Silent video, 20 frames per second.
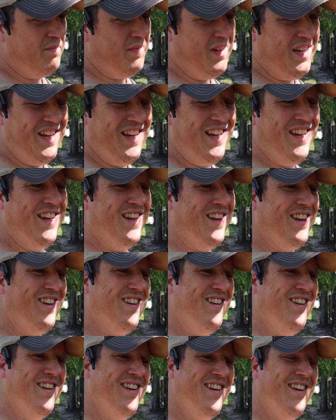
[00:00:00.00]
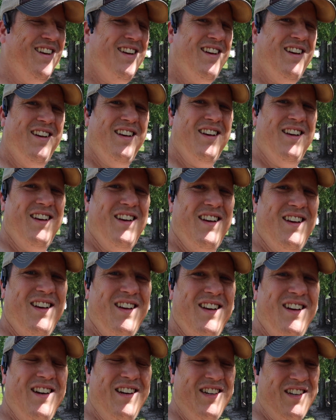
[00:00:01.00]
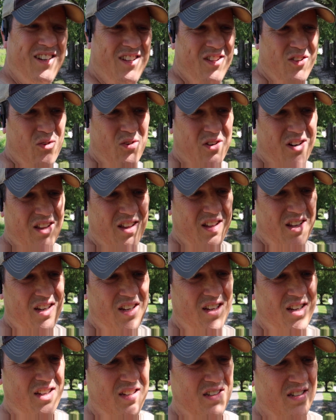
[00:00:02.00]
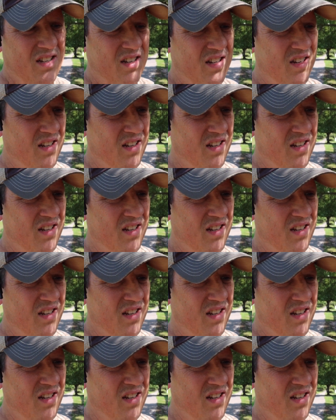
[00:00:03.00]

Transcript: And another one of these.